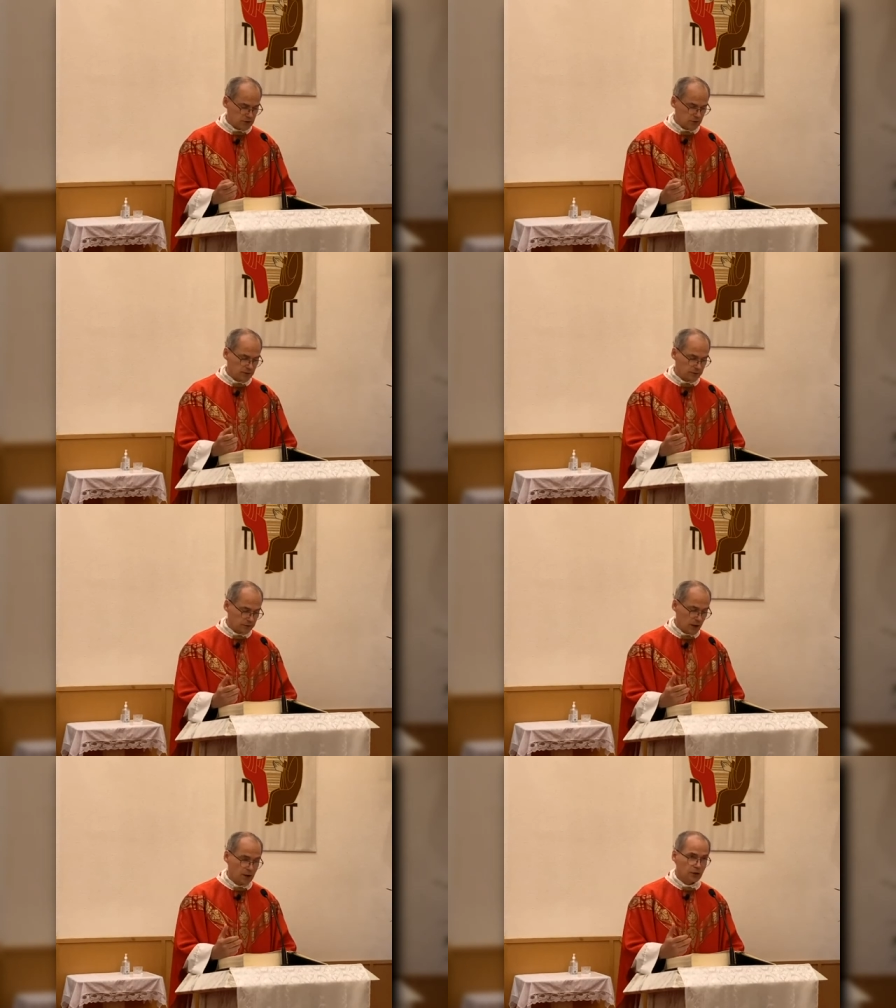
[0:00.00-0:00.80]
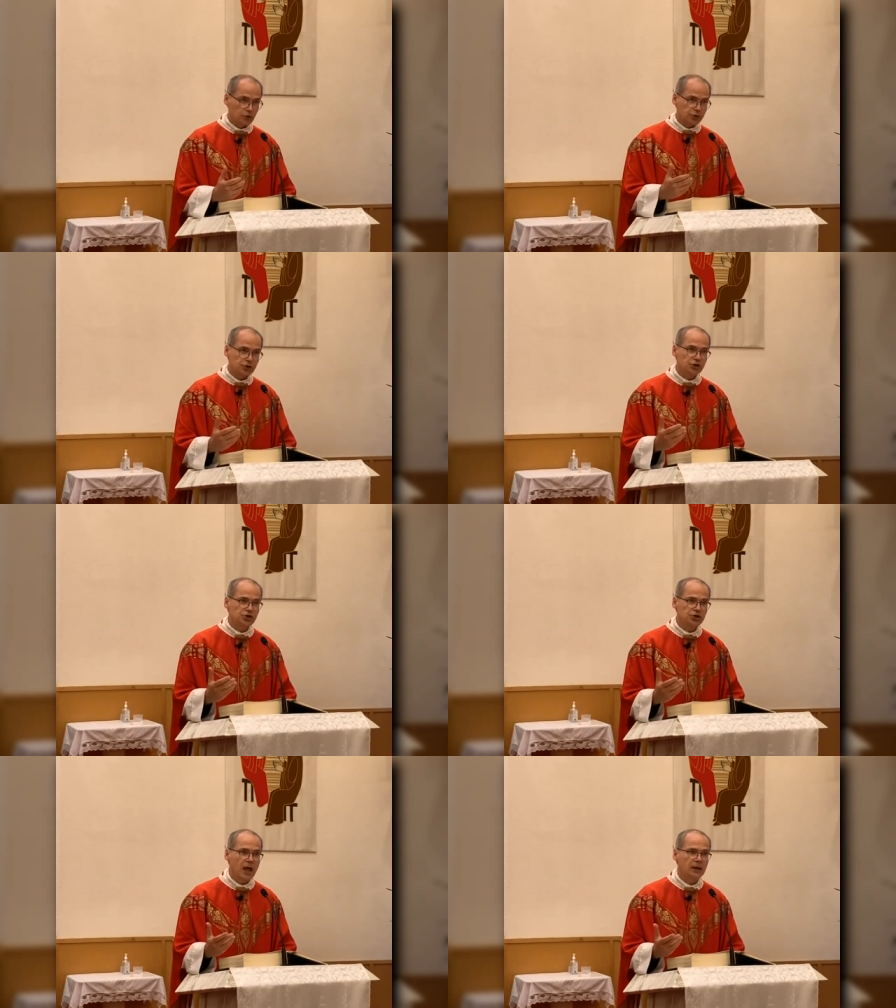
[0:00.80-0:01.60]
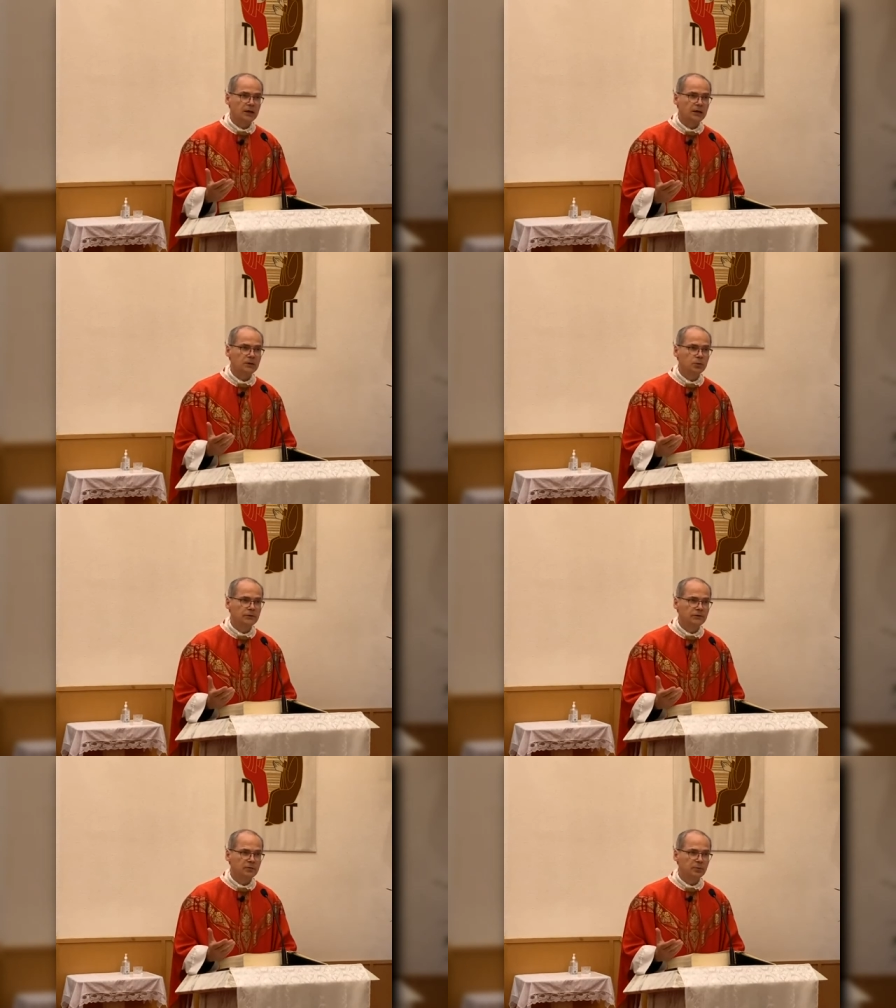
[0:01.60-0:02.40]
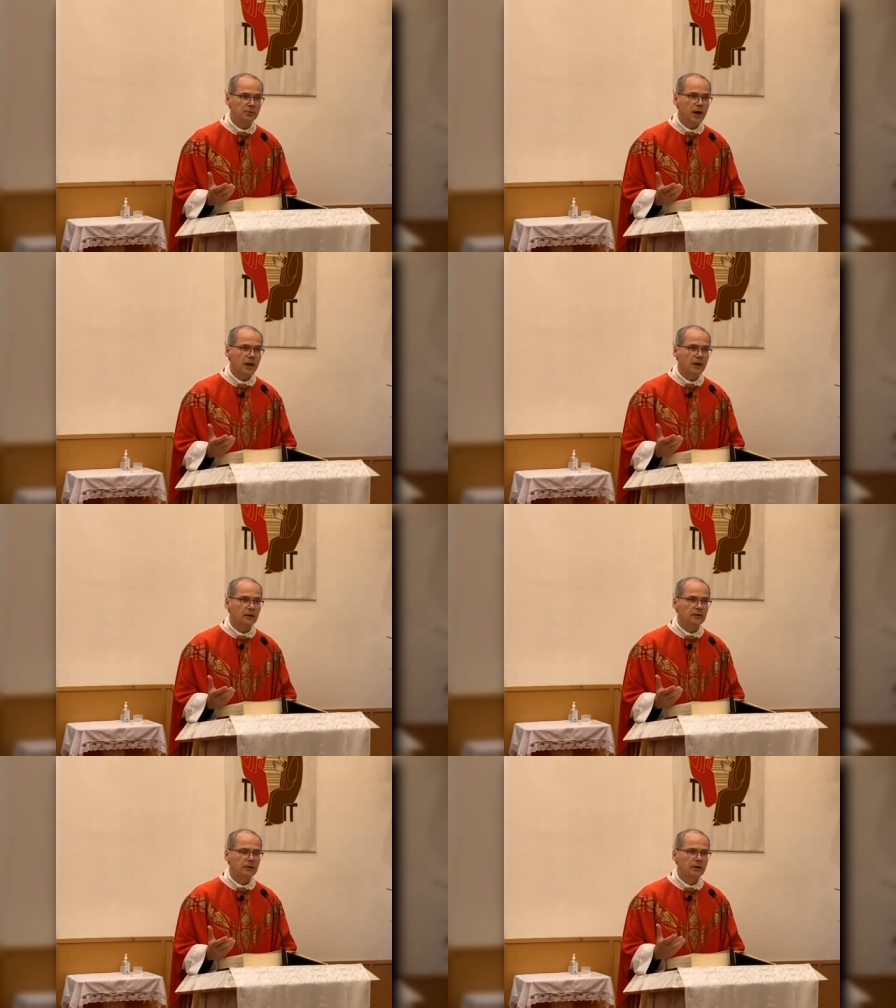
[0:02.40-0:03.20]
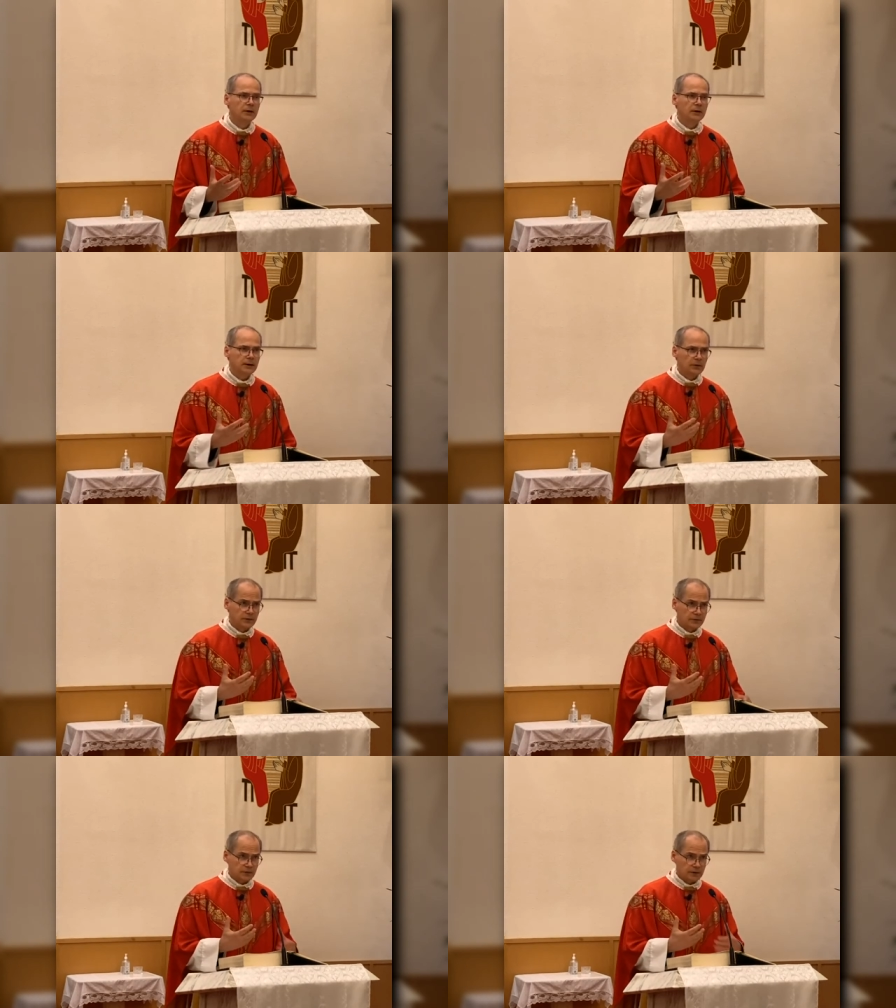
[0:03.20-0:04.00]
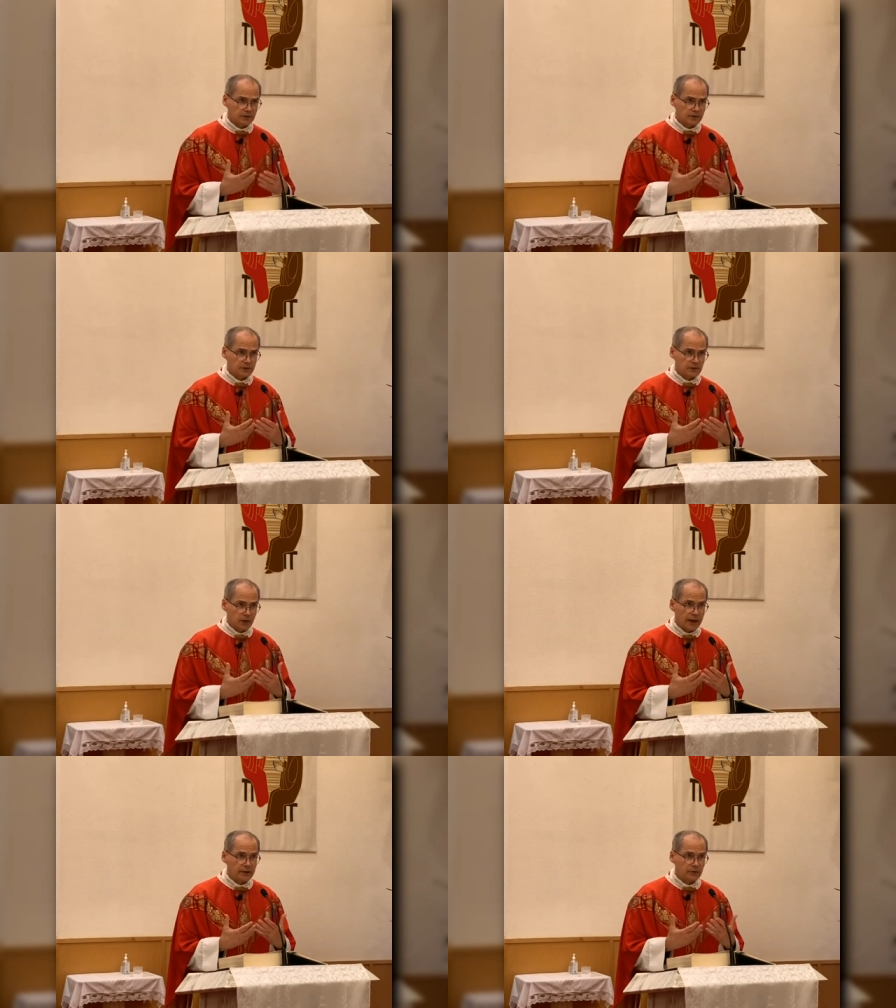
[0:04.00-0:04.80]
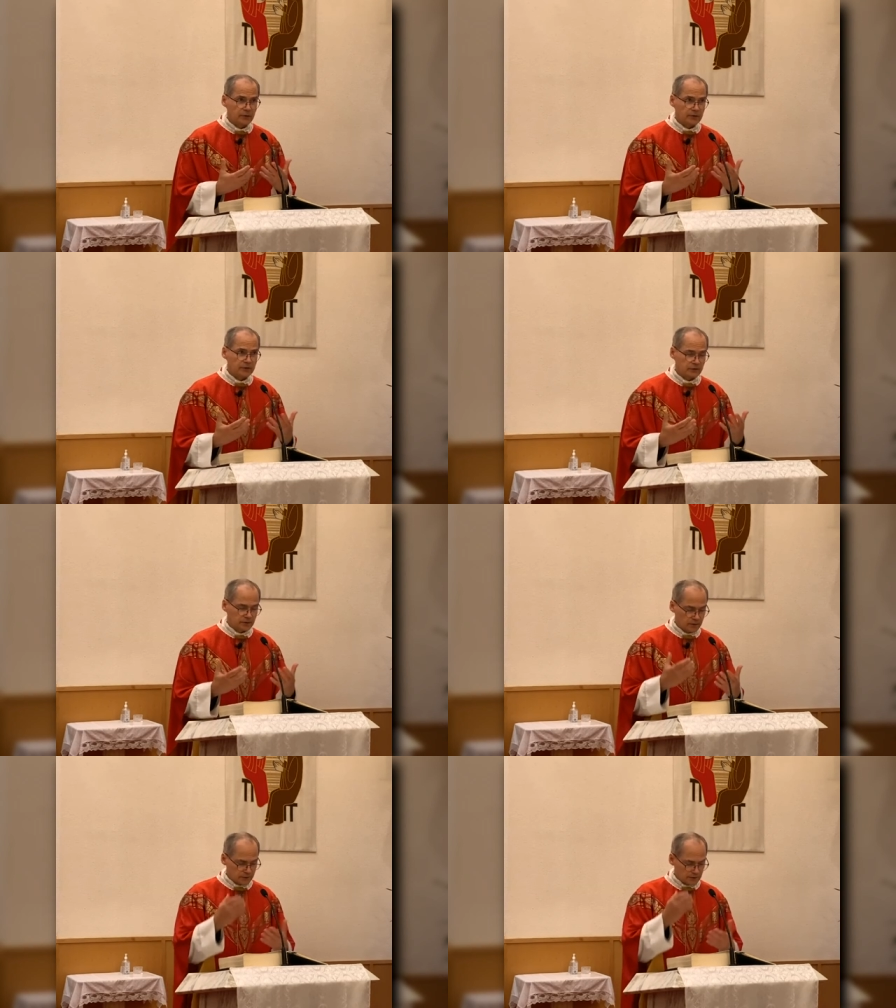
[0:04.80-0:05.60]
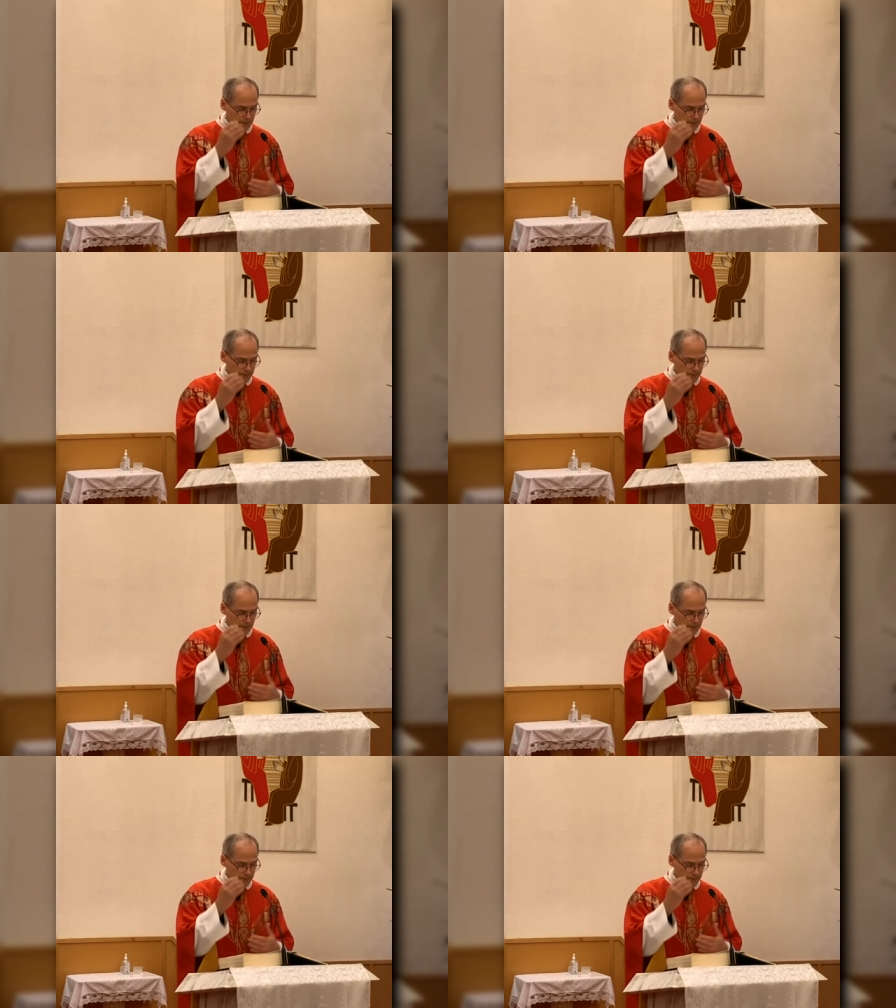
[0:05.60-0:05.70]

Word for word: to do this, Christianity will spread. Now, this this light or this this